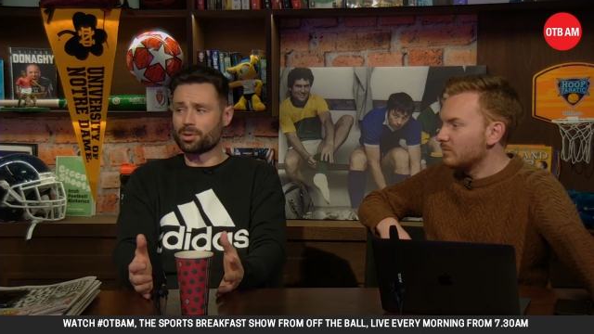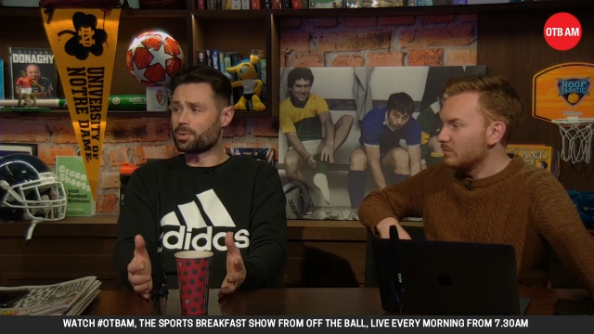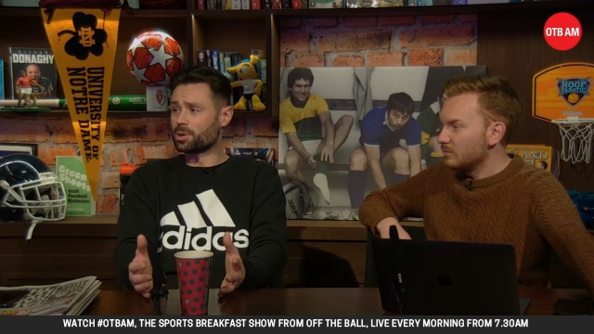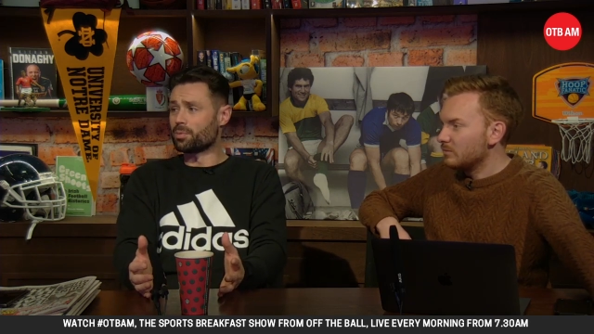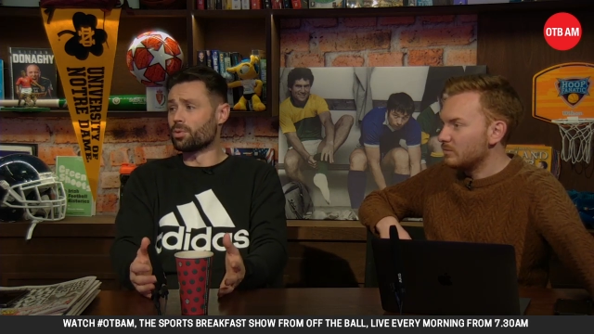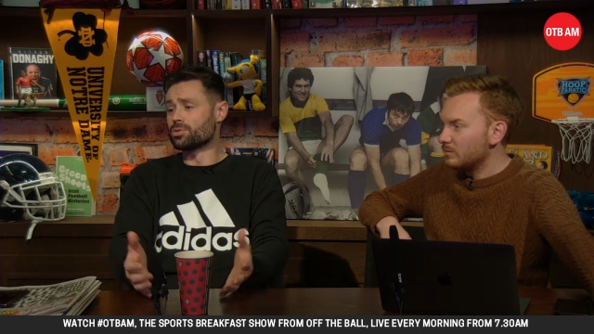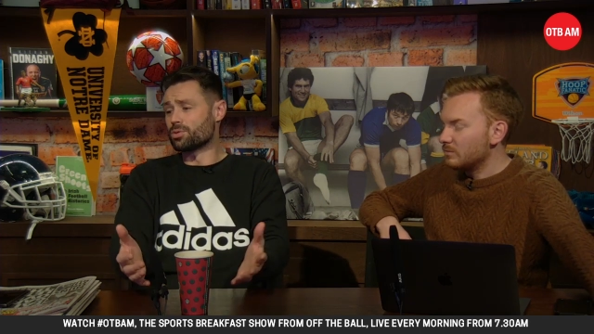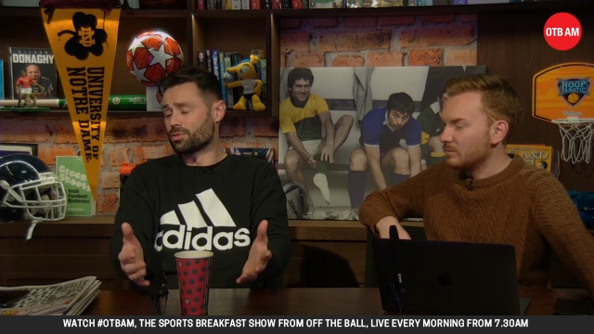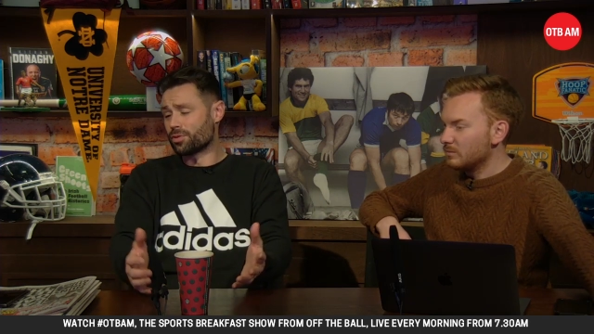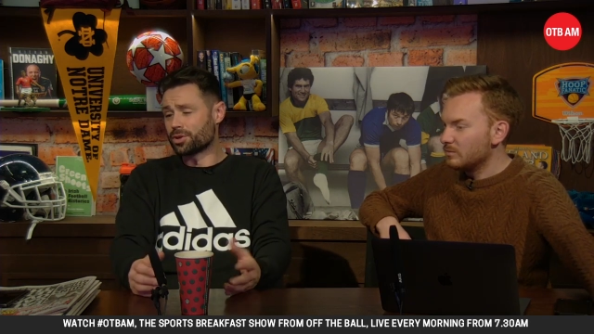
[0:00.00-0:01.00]
Speaker 1: to pick the bones
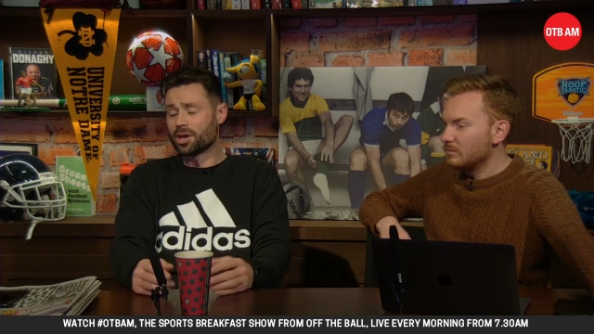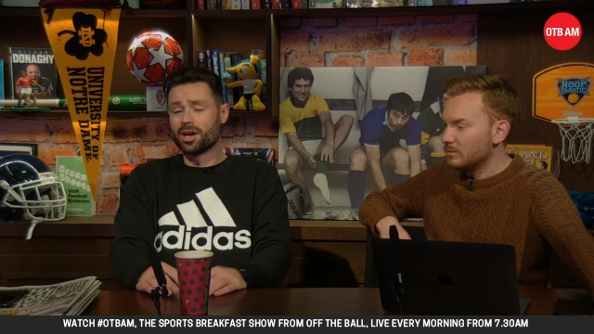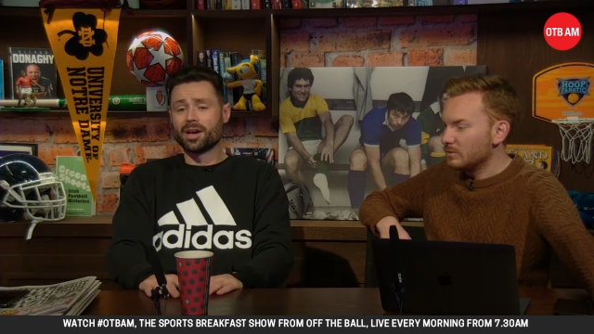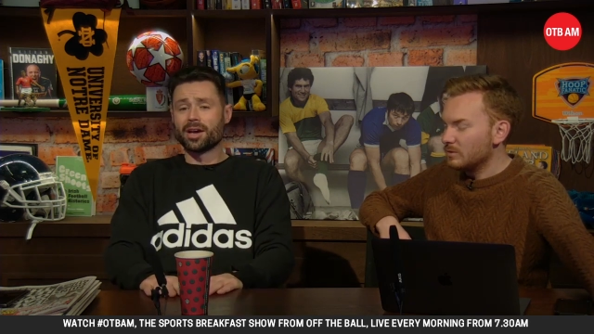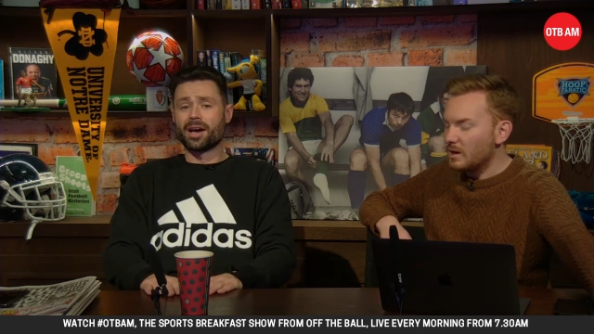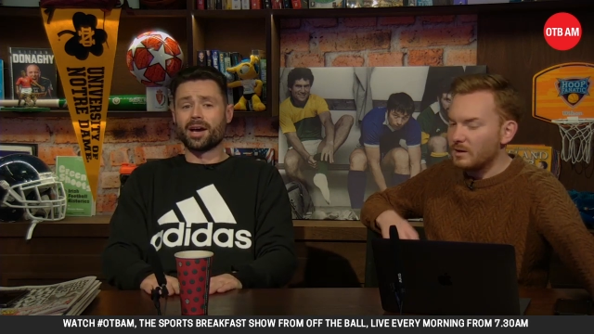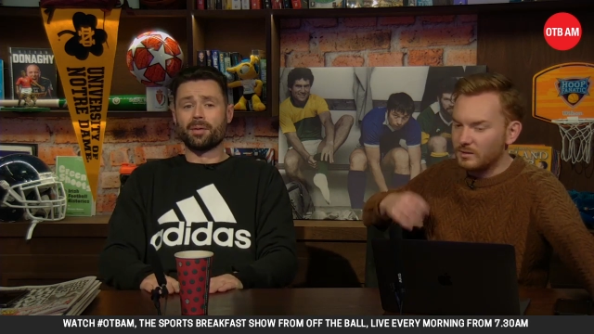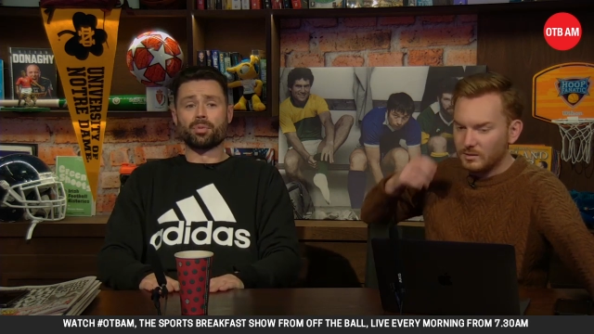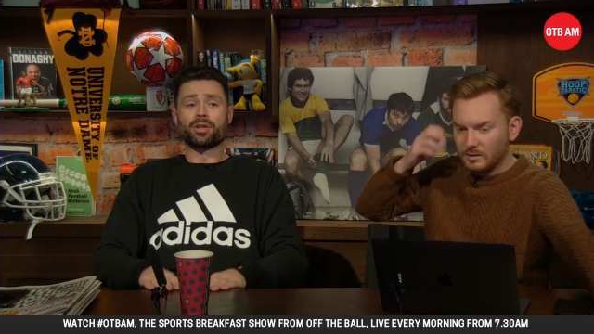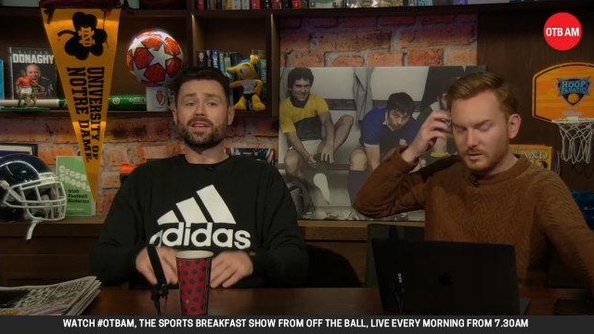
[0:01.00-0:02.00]
mm. out of it, yeah, yeah.
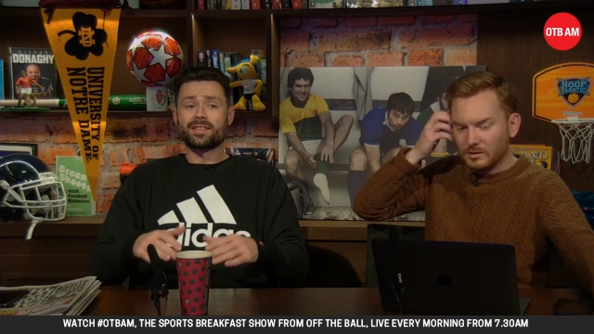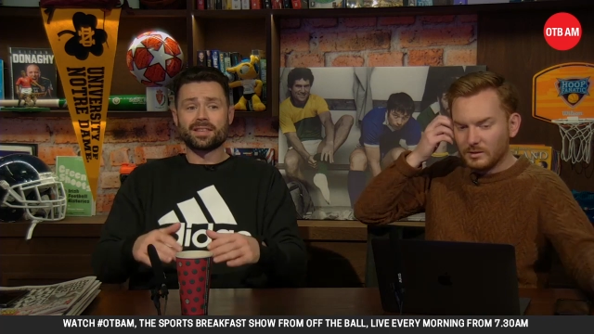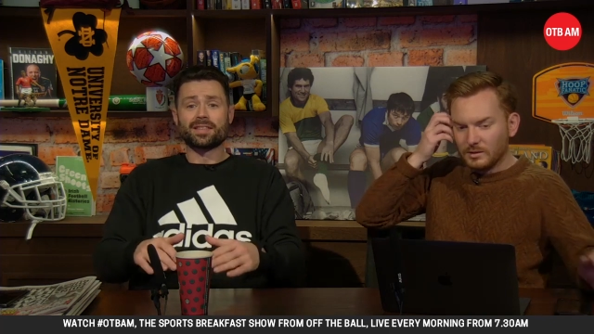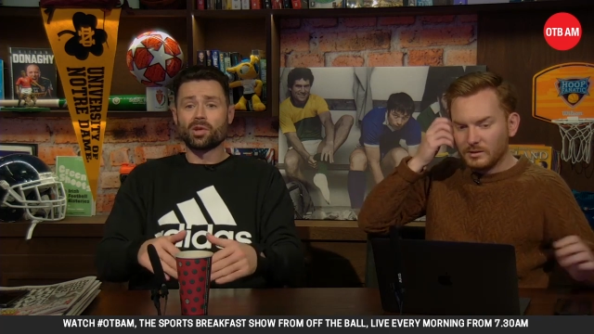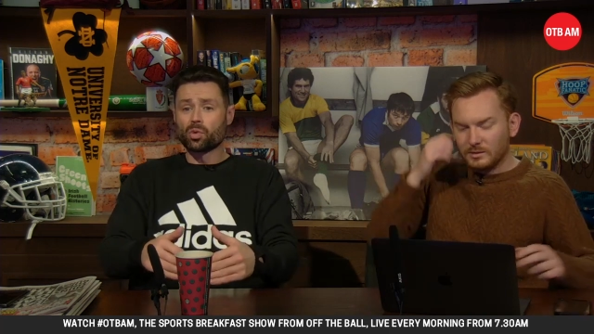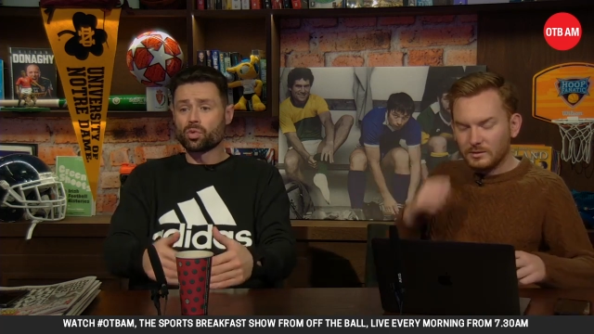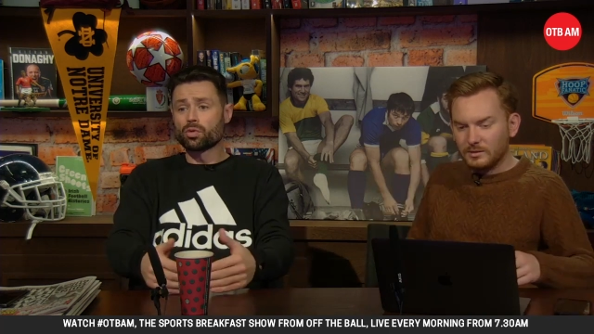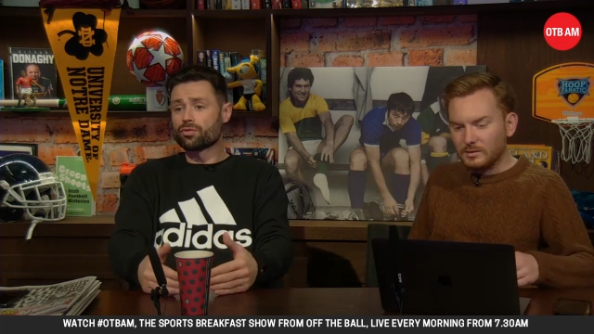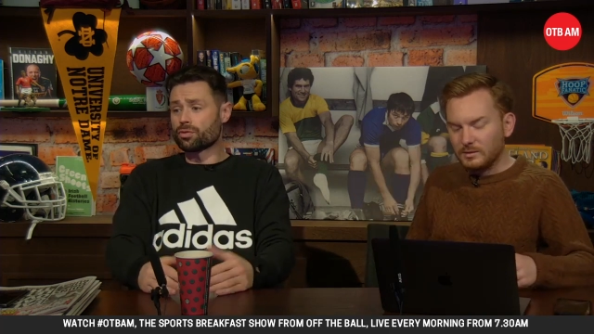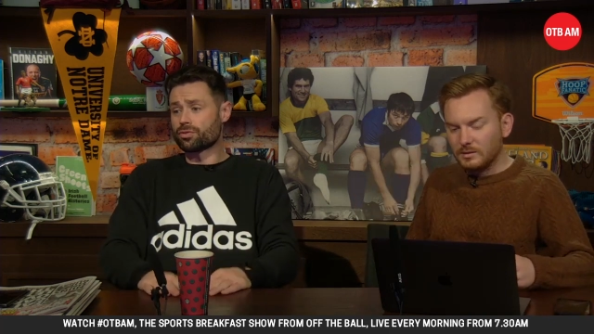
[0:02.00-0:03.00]
Um, but I think th
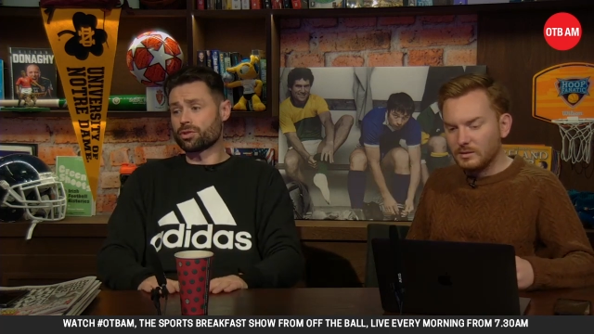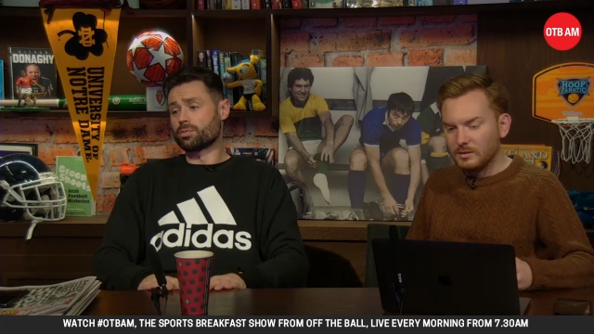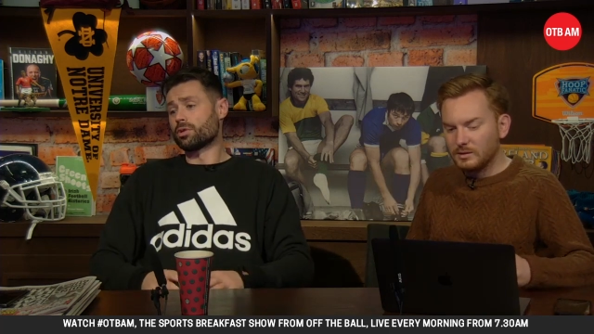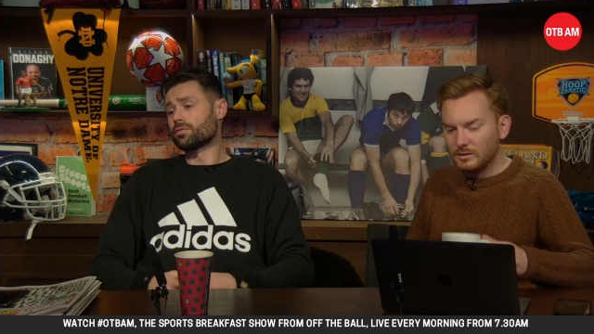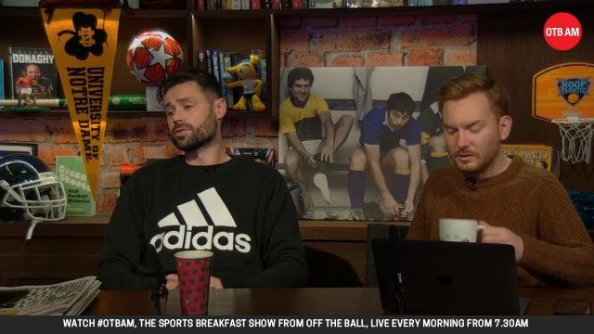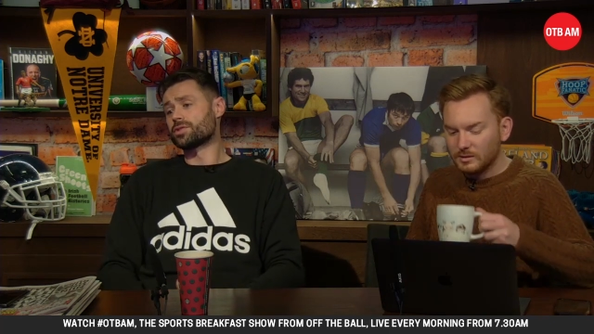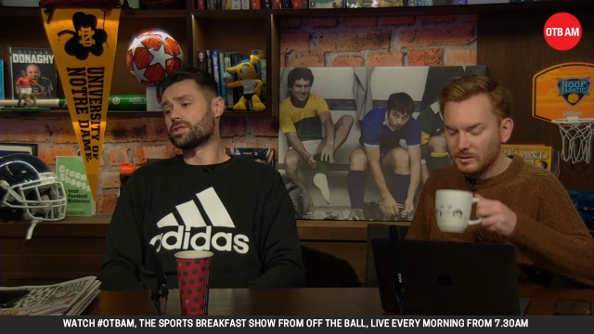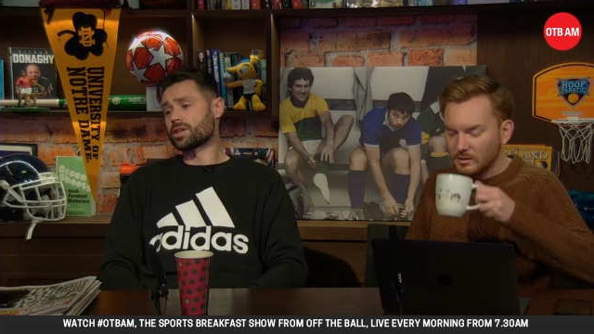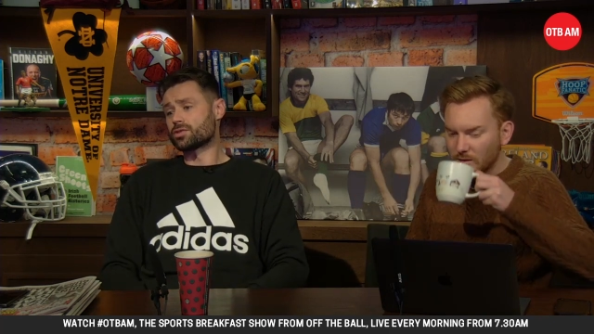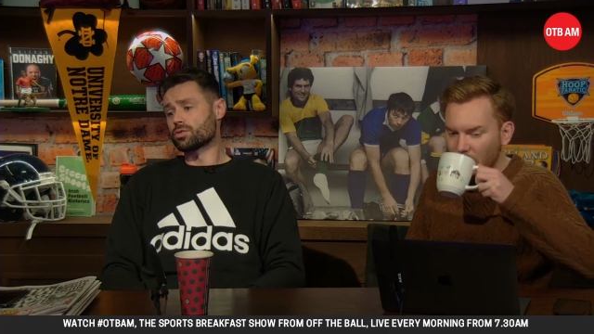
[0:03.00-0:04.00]
those front three would love to
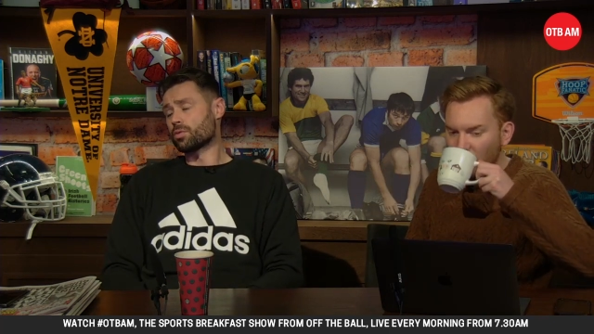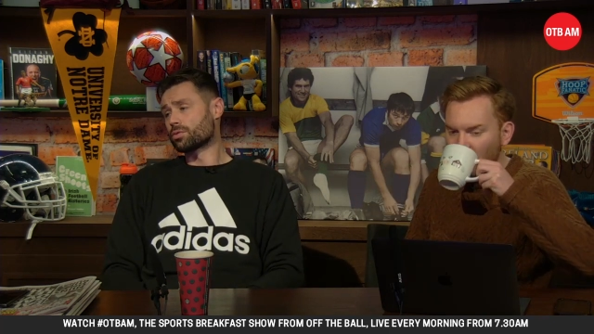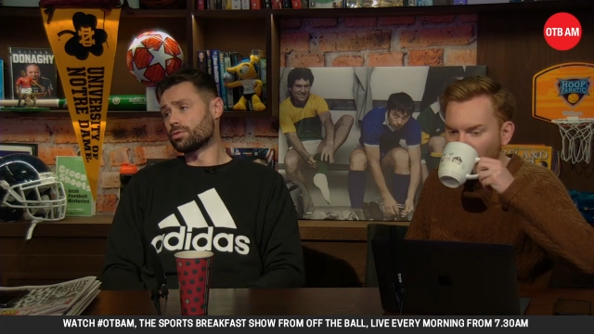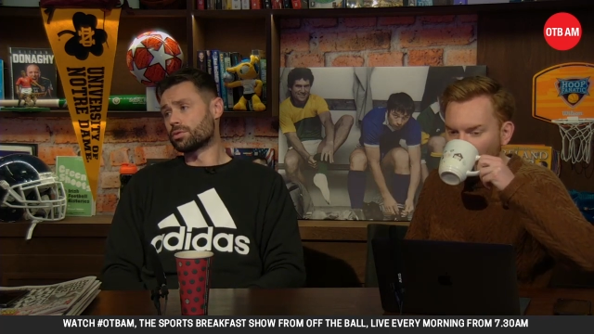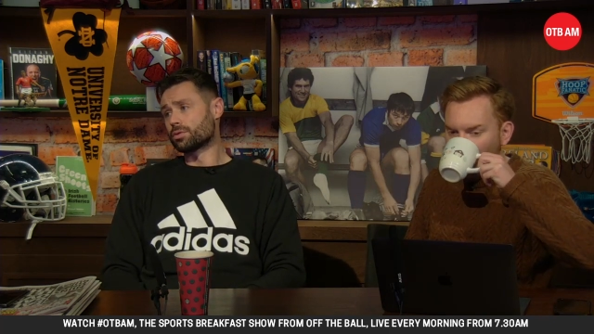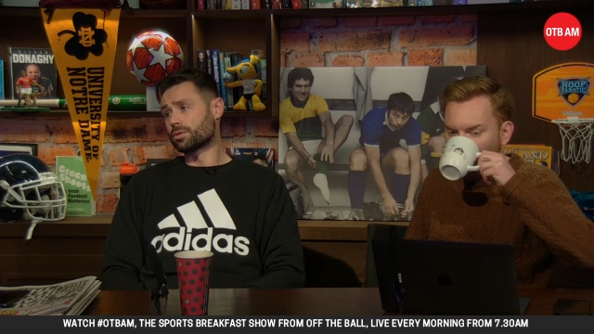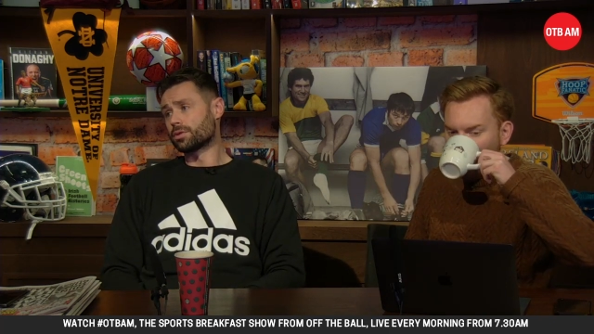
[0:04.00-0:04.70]
see Sancho walk through the door.